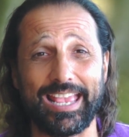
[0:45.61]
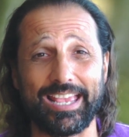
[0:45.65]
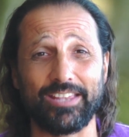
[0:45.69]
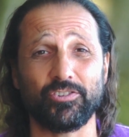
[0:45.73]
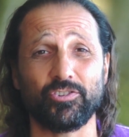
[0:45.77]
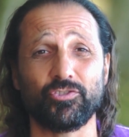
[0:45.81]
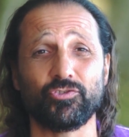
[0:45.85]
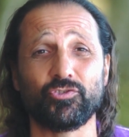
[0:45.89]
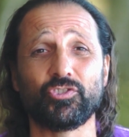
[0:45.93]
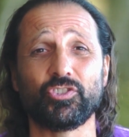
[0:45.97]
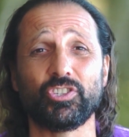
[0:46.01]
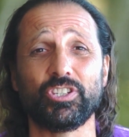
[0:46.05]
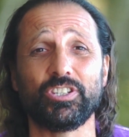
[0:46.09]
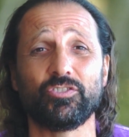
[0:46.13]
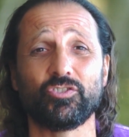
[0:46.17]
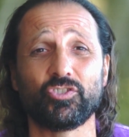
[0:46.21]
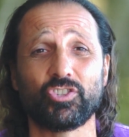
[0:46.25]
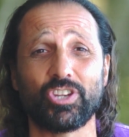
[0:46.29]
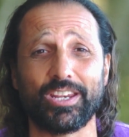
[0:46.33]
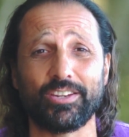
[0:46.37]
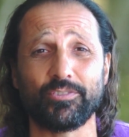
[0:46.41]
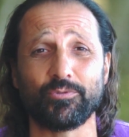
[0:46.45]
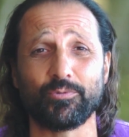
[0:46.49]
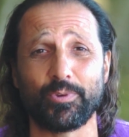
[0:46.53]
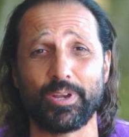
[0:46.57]
energy
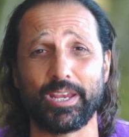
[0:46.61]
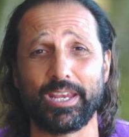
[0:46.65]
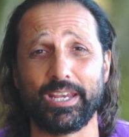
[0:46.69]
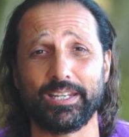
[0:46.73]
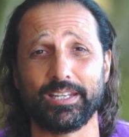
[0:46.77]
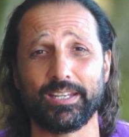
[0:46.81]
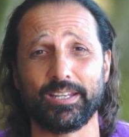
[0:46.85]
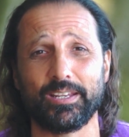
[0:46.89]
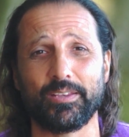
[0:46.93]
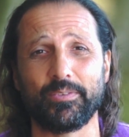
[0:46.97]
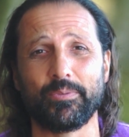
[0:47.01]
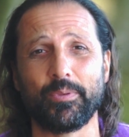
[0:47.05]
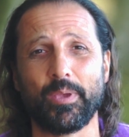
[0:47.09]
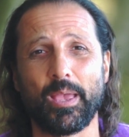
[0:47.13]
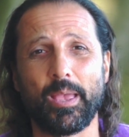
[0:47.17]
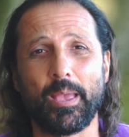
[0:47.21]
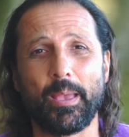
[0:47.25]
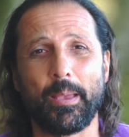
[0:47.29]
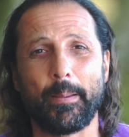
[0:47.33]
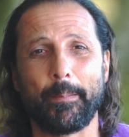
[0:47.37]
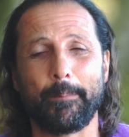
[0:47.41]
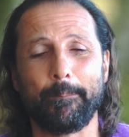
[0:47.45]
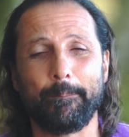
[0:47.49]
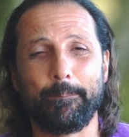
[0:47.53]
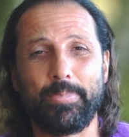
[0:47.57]

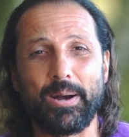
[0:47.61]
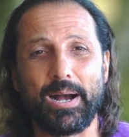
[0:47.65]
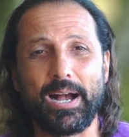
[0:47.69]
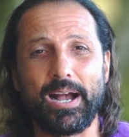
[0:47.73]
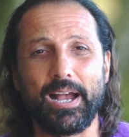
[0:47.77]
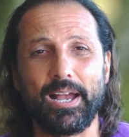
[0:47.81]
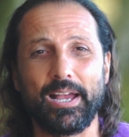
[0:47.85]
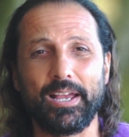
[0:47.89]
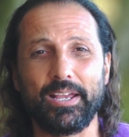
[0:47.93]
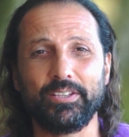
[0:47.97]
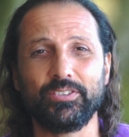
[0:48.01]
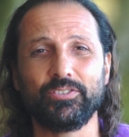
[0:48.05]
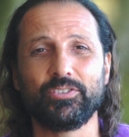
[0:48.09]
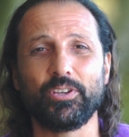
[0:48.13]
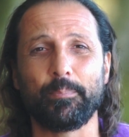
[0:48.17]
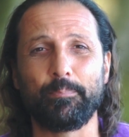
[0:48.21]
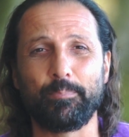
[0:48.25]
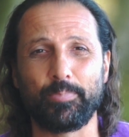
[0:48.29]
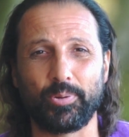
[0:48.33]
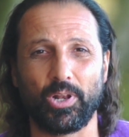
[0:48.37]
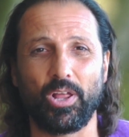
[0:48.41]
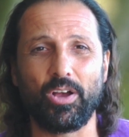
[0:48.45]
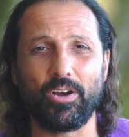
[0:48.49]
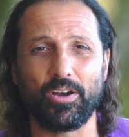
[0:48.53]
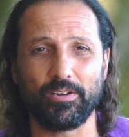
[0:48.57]
generated by the
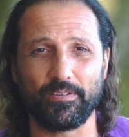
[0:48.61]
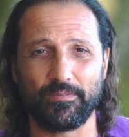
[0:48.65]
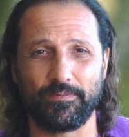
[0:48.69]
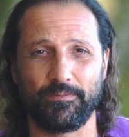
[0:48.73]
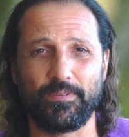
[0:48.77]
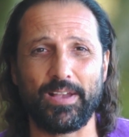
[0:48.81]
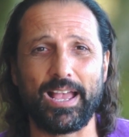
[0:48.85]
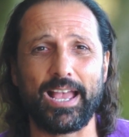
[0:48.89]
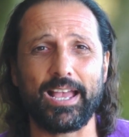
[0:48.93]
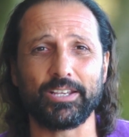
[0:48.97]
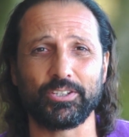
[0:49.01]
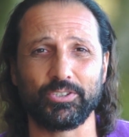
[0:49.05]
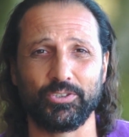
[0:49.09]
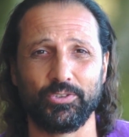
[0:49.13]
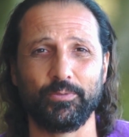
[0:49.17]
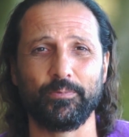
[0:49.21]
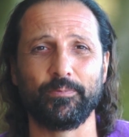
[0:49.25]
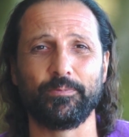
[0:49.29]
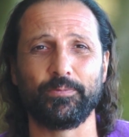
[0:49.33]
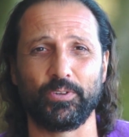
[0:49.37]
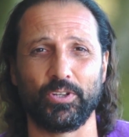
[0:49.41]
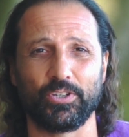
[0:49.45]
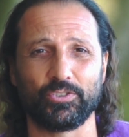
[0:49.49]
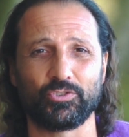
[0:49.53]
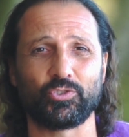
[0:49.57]
Planck
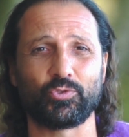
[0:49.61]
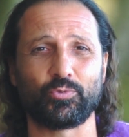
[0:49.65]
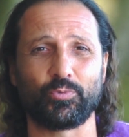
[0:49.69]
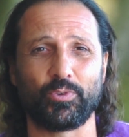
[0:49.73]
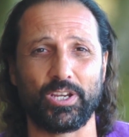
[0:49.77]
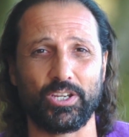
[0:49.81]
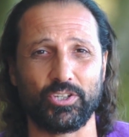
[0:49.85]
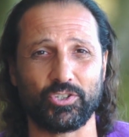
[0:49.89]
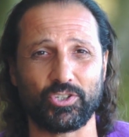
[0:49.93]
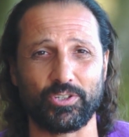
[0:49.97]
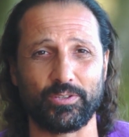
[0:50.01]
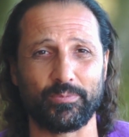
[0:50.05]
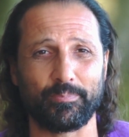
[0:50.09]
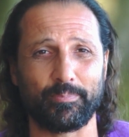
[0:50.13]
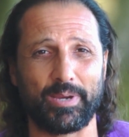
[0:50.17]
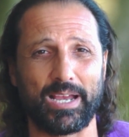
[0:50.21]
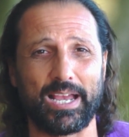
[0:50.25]
vacuum fluctuation,